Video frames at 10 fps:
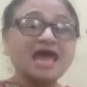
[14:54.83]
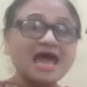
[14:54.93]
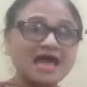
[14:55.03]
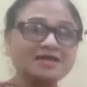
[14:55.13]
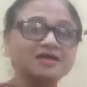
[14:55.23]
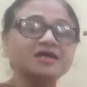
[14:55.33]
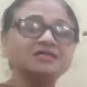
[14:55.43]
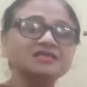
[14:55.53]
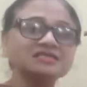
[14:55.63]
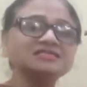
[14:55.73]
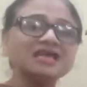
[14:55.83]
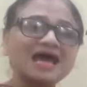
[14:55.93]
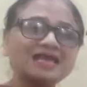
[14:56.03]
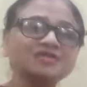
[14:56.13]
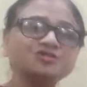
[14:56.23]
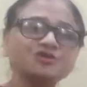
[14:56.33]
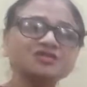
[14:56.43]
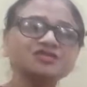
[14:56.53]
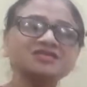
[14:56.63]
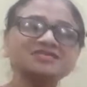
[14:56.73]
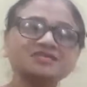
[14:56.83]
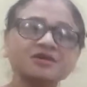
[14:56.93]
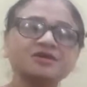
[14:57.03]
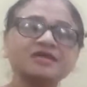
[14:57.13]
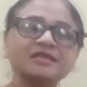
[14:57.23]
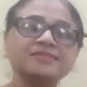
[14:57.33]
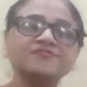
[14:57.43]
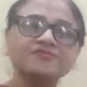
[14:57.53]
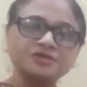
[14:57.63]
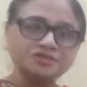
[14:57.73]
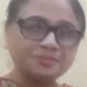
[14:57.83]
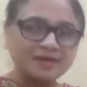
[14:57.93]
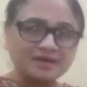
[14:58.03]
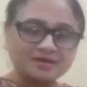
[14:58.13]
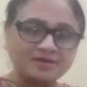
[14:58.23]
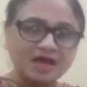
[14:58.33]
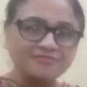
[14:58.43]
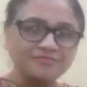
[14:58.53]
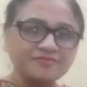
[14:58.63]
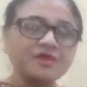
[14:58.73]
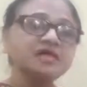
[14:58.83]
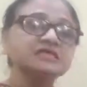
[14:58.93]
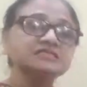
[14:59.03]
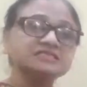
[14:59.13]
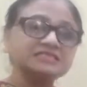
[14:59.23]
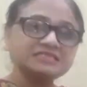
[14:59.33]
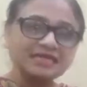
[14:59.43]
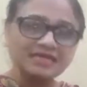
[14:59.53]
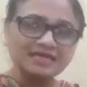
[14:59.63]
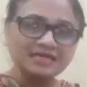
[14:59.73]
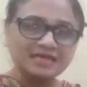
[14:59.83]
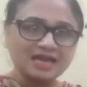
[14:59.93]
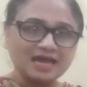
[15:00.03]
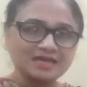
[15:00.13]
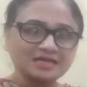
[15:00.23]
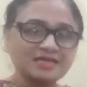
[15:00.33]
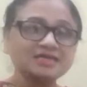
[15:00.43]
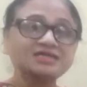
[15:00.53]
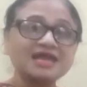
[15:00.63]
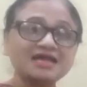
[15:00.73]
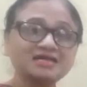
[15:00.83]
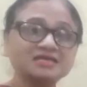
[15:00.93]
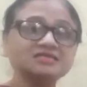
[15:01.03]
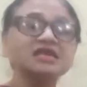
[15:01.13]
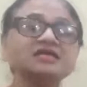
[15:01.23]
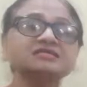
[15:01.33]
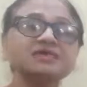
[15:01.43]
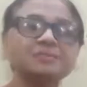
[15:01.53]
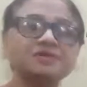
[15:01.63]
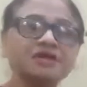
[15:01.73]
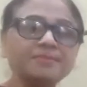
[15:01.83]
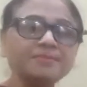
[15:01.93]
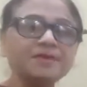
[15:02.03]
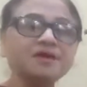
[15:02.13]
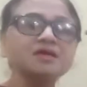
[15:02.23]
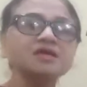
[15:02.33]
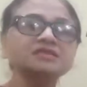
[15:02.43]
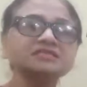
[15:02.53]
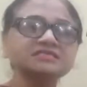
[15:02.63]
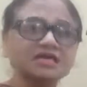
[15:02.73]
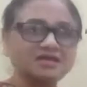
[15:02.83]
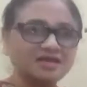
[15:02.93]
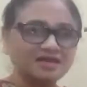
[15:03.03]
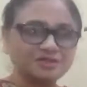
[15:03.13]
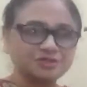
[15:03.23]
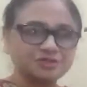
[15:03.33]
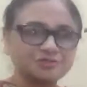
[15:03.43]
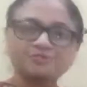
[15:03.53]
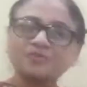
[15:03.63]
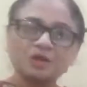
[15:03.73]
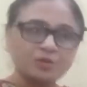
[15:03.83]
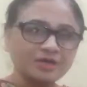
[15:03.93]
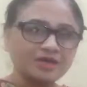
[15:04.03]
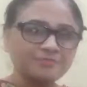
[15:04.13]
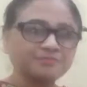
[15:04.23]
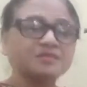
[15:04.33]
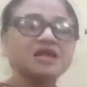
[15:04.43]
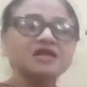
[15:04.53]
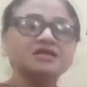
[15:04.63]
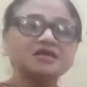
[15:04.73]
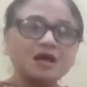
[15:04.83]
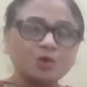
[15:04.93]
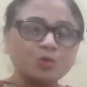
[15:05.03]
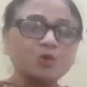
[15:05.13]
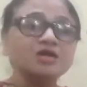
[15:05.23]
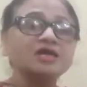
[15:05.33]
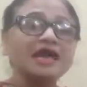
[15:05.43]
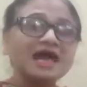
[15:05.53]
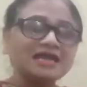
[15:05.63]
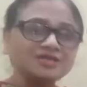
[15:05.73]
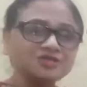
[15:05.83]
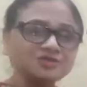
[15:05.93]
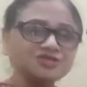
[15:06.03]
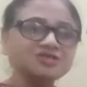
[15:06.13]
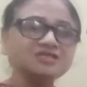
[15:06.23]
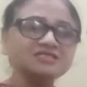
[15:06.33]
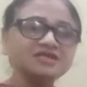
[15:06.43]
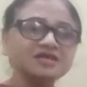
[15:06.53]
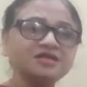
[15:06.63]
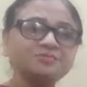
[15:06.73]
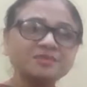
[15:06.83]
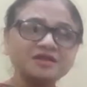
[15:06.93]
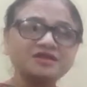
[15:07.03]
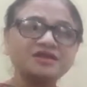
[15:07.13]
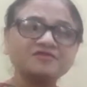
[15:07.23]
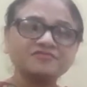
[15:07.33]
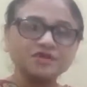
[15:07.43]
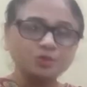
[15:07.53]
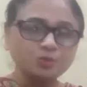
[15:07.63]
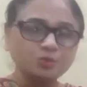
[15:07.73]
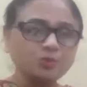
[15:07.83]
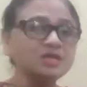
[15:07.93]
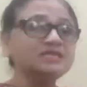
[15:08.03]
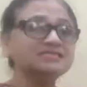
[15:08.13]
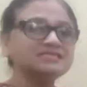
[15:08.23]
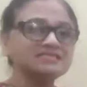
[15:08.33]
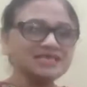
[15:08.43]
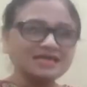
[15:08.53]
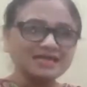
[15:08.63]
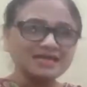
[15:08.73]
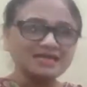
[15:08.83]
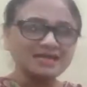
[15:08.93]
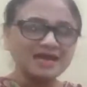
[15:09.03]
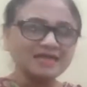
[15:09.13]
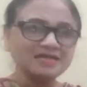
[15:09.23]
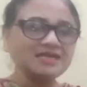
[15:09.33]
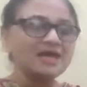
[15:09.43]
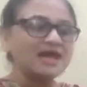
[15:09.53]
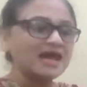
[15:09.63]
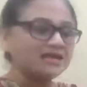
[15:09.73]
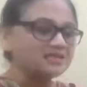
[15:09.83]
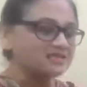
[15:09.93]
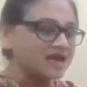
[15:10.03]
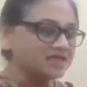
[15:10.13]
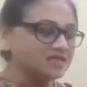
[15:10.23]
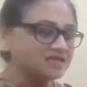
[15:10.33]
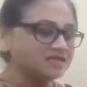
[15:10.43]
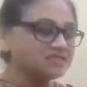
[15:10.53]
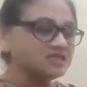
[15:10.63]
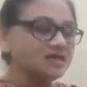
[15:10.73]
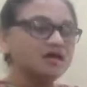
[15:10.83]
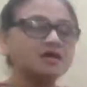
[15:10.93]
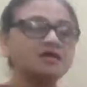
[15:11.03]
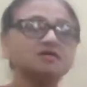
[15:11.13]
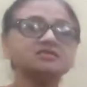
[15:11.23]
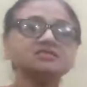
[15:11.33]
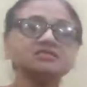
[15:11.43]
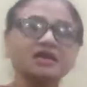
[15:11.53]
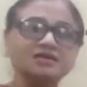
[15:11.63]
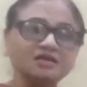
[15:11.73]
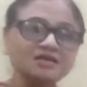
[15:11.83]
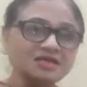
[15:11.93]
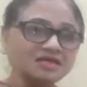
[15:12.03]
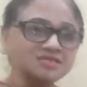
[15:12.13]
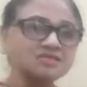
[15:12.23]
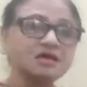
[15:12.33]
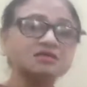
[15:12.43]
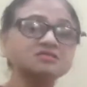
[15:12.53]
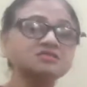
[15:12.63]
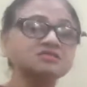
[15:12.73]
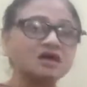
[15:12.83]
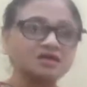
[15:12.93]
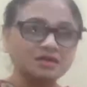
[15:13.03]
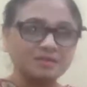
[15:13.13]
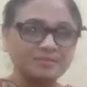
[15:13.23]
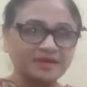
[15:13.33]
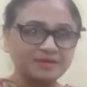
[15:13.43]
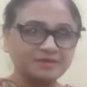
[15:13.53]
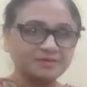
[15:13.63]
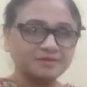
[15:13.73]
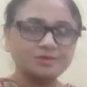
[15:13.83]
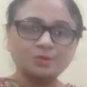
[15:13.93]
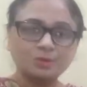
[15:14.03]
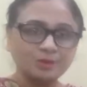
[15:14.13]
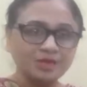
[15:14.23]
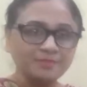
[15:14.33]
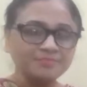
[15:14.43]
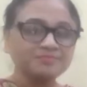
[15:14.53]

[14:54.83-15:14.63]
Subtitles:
And this alliteration is there in the first paragraph. Second line, that is September sunlight. Okay. Now, alliteration is there in paragraph 2, second line, and that is a suddenness, a startlement. Okay.